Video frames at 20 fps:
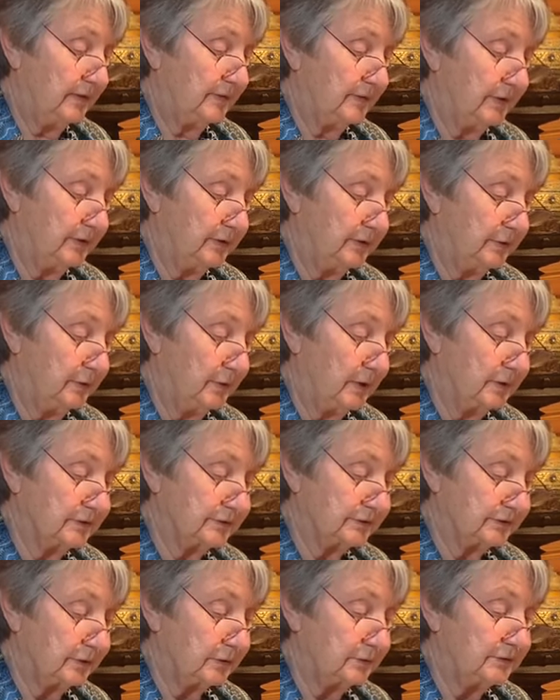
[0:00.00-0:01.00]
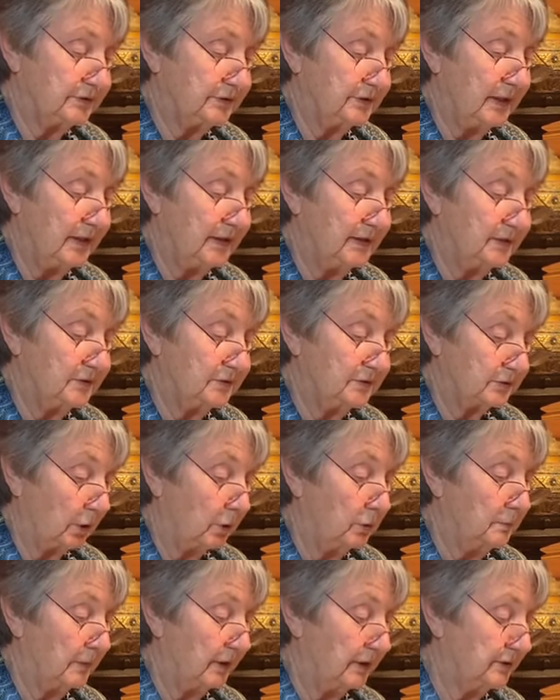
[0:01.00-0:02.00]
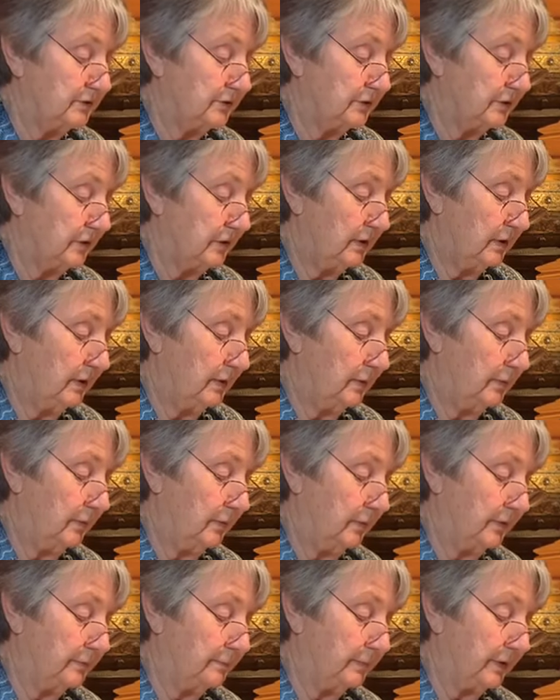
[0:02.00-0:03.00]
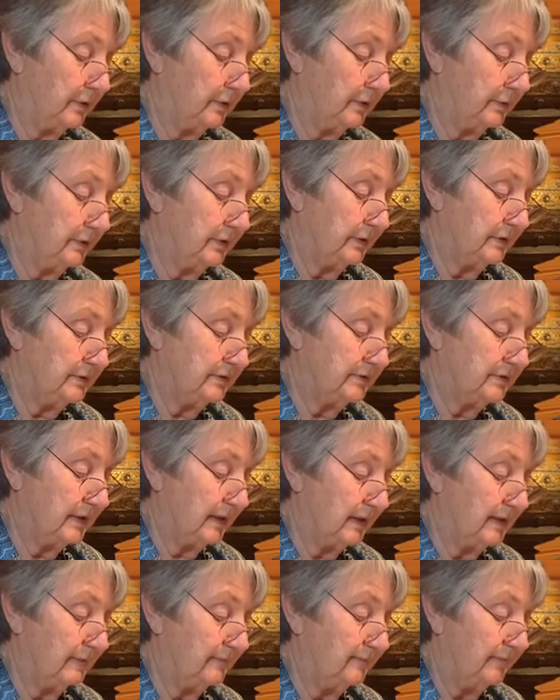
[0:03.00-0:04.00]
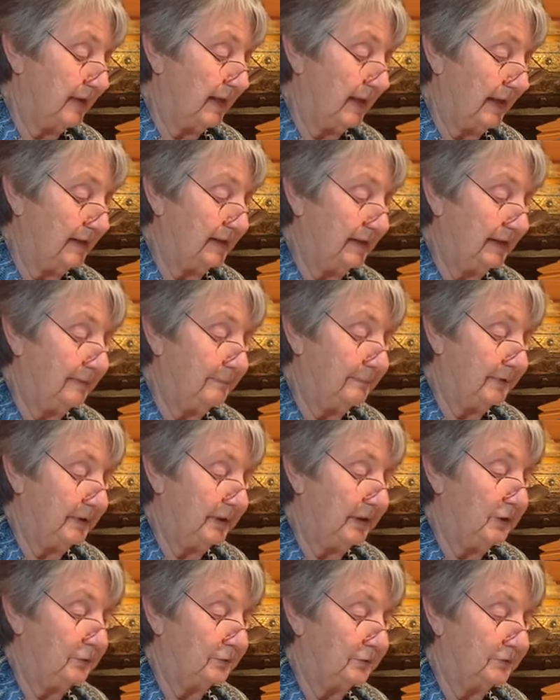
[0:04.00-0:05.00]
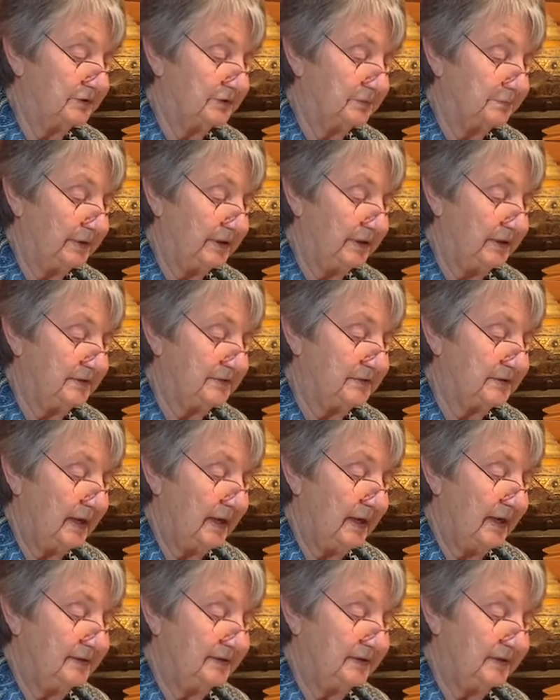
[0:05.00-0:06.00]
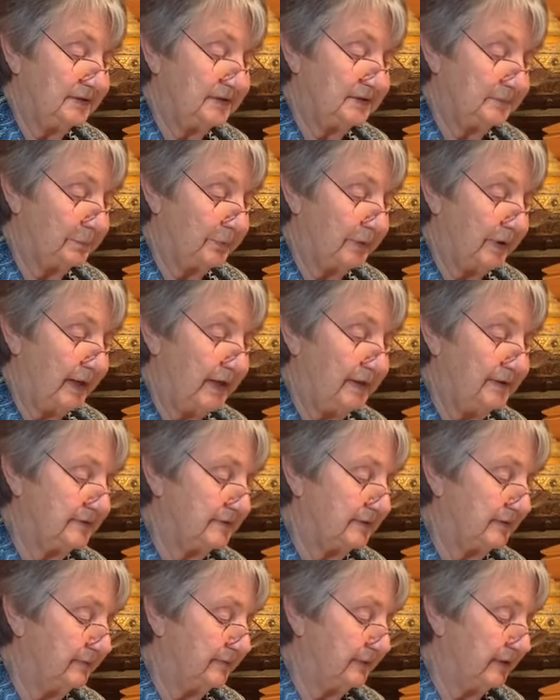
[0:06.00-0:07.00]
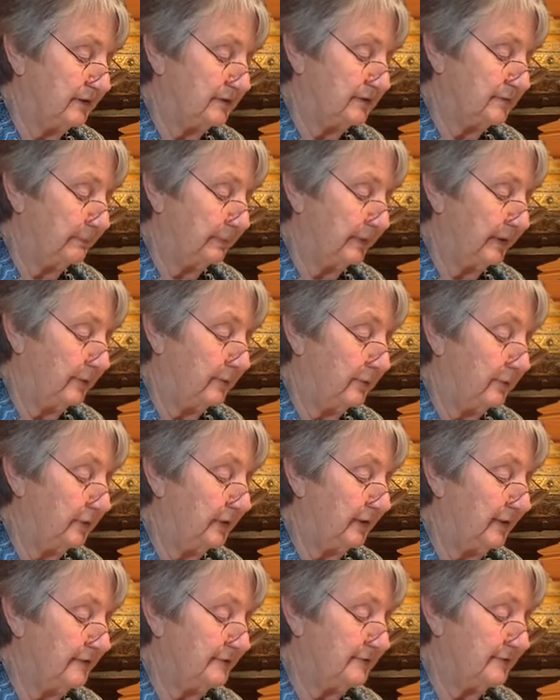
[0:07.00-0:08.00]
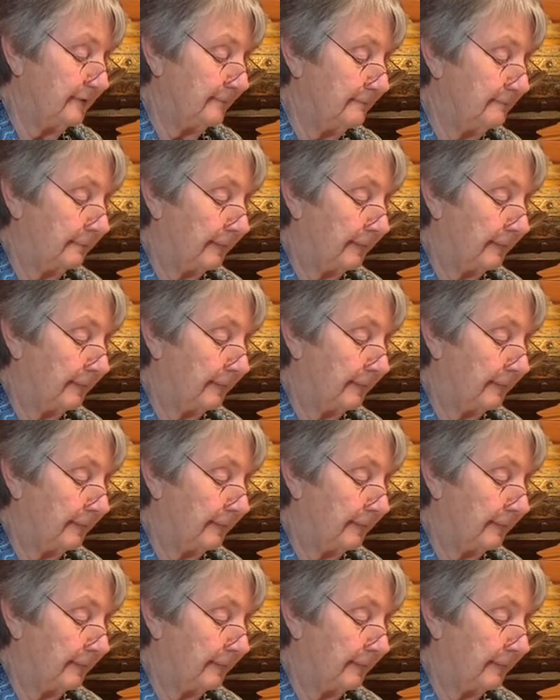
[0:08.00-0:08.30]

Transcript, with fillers: That you are associating so much with bhikkhunis that if any bhikkhu speaks dispraise of these bhikkhunis